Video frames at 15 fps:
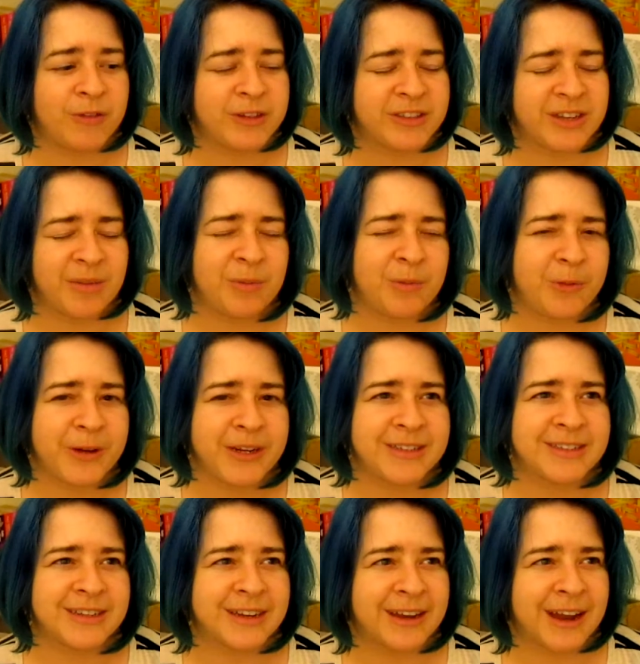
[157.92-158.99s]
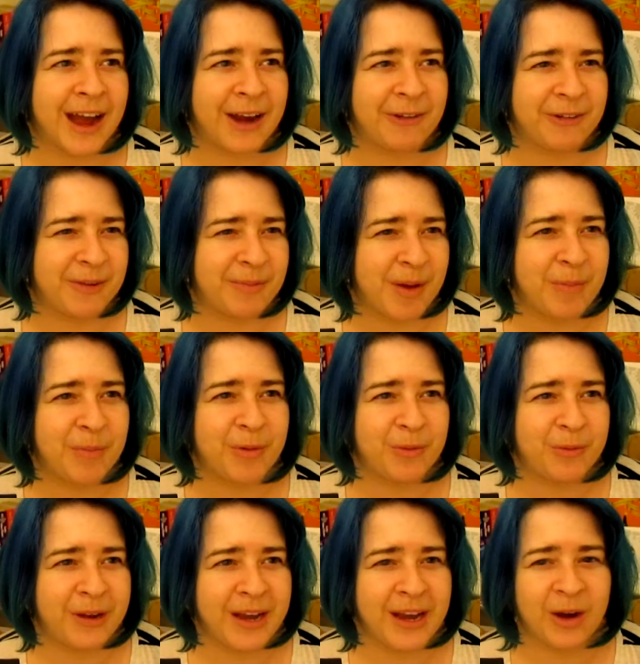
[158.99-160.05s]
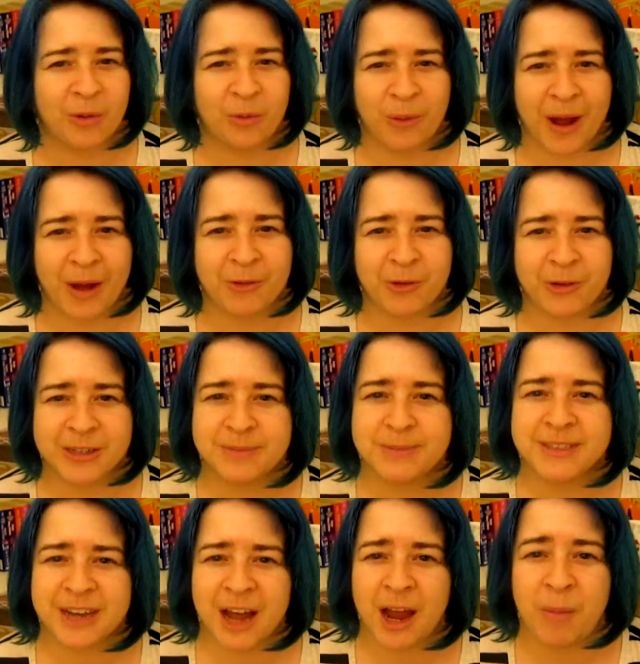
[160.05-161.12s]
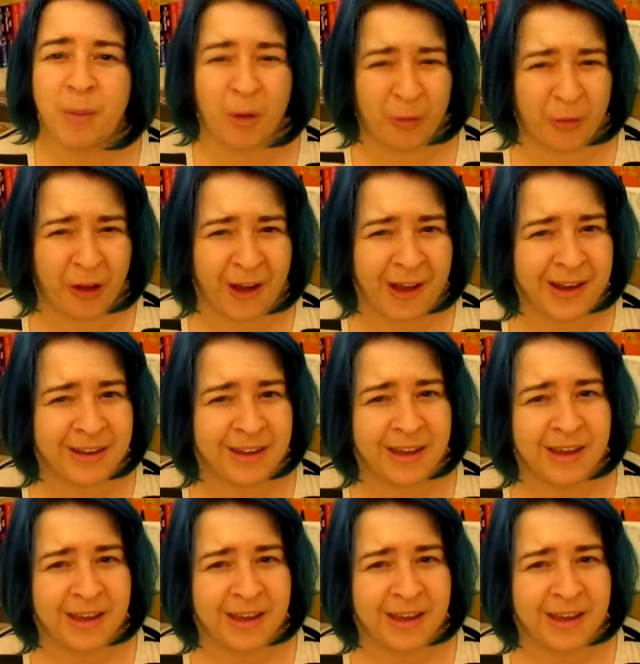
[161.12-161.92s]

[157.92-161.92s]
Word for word: some reason, I remember reading around Christmas time a lot.